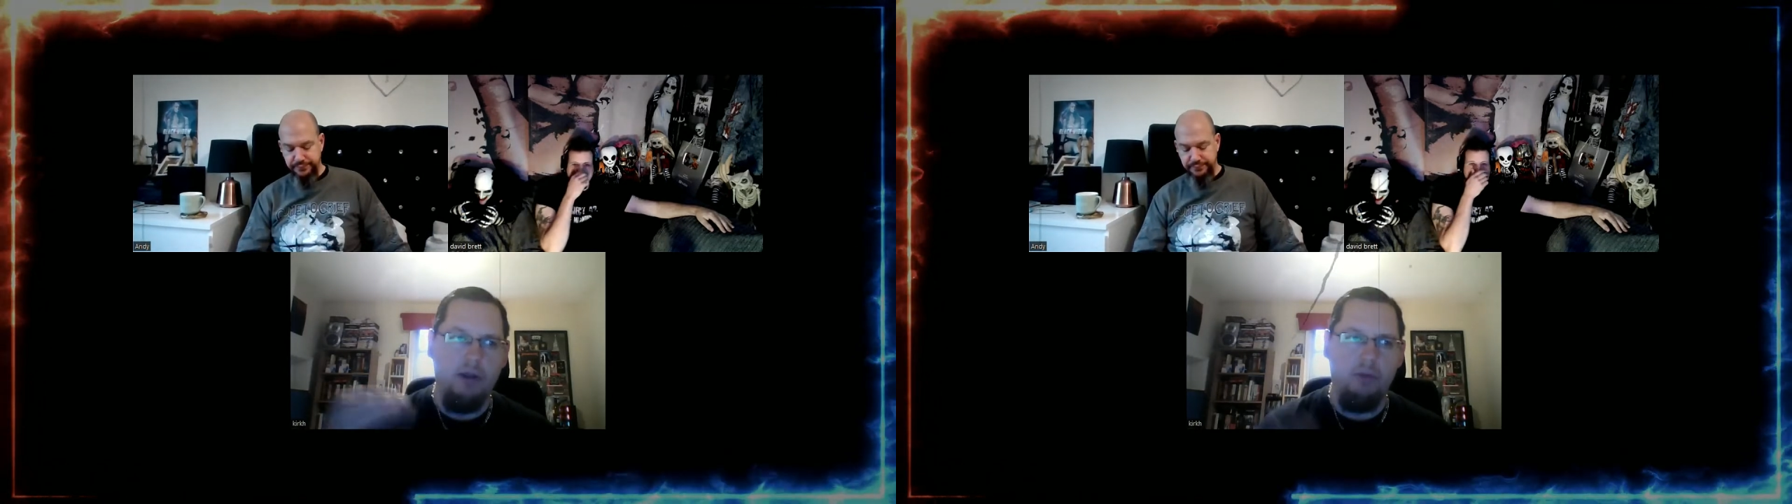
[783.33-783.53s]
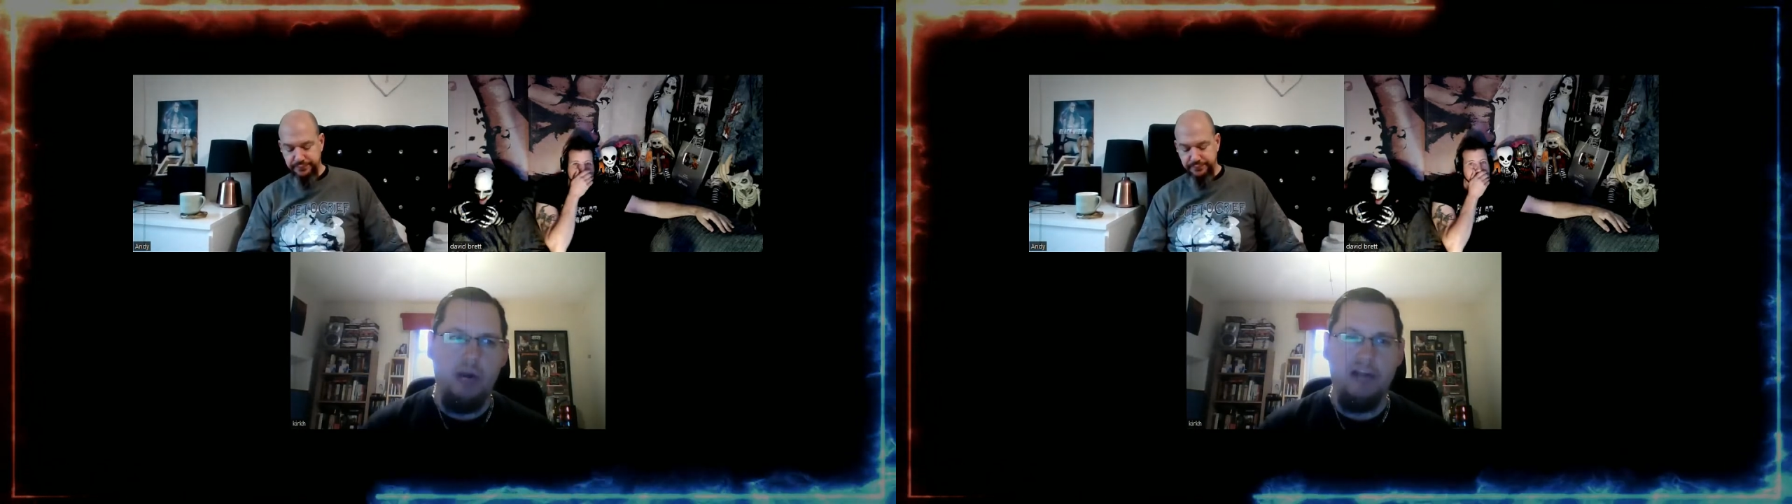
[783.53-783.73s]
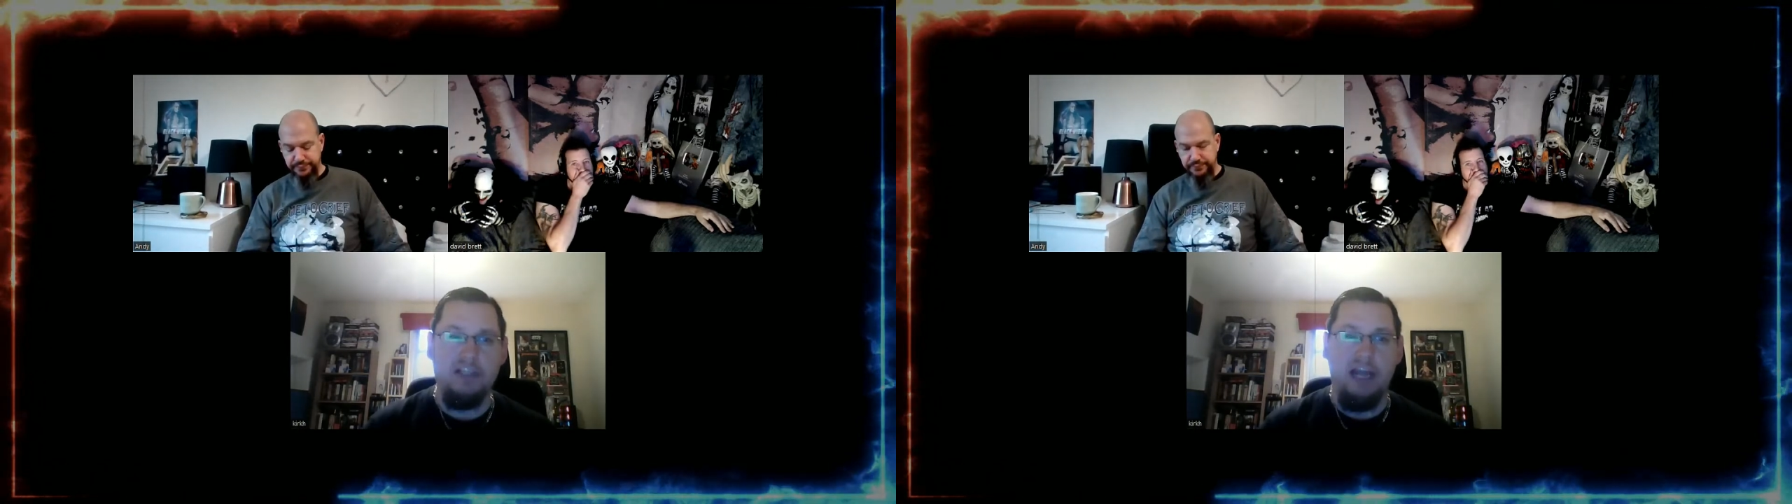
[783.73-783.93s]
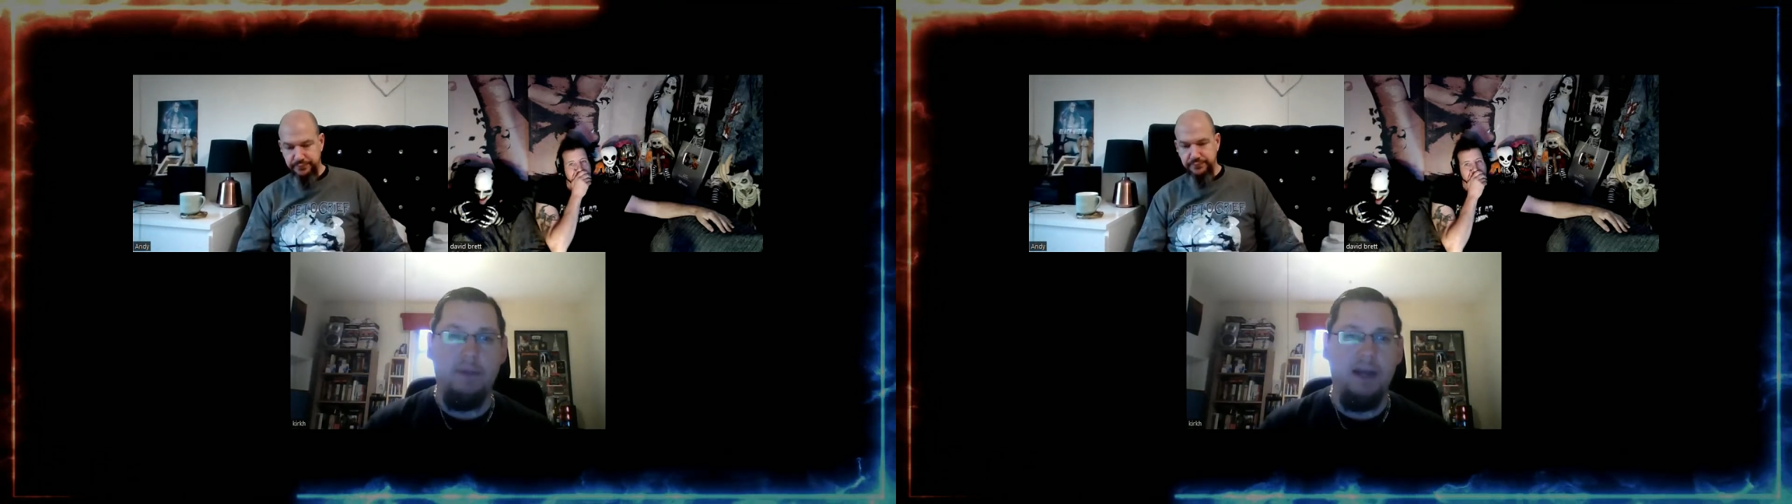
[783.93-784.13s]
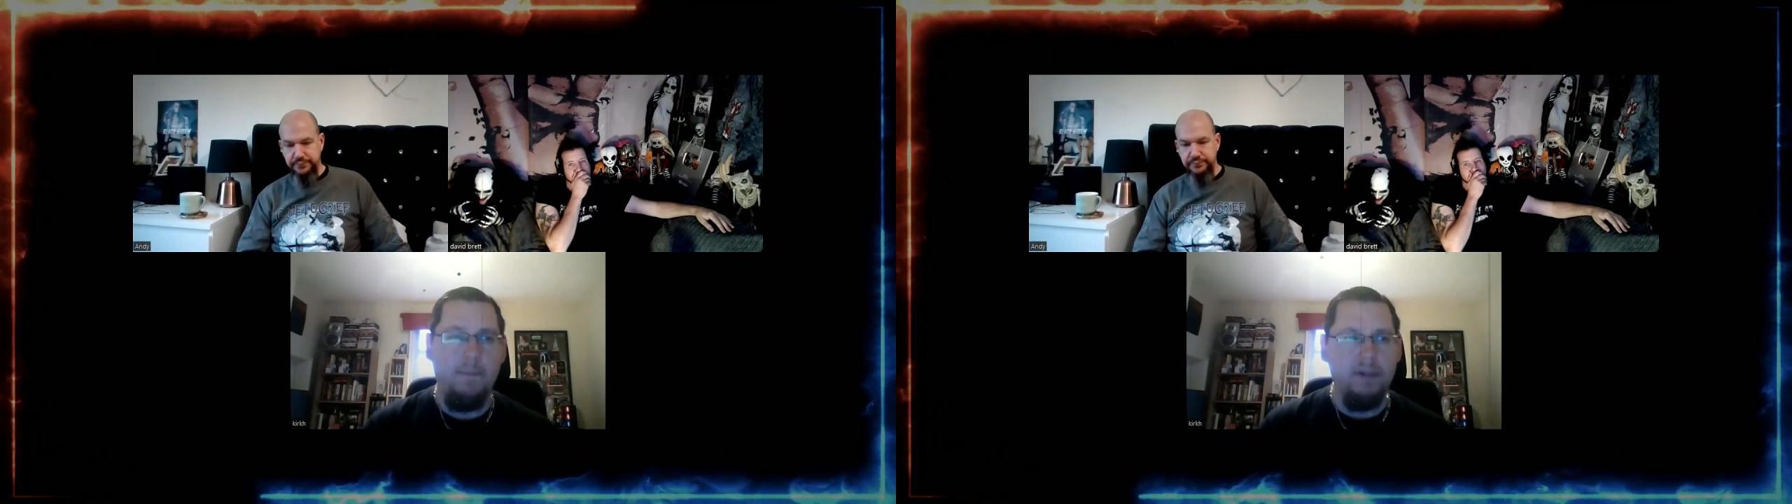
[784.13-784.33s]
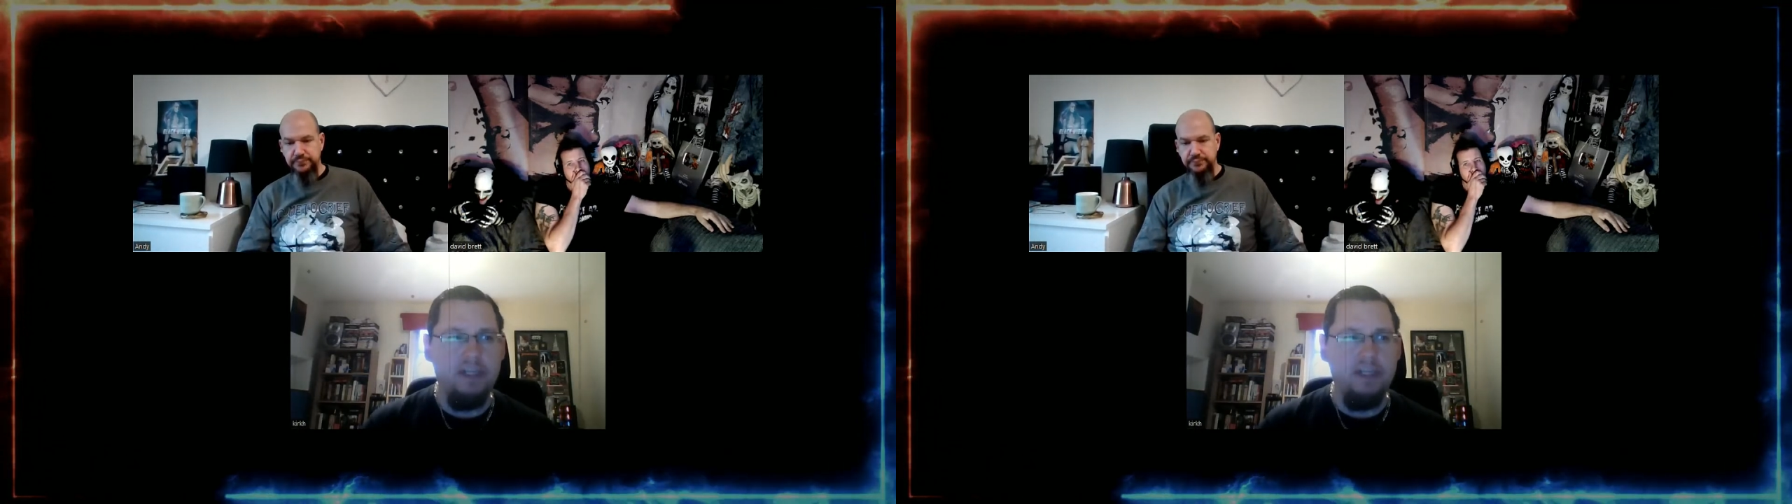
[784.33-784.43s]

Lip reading: at the right time. And I believe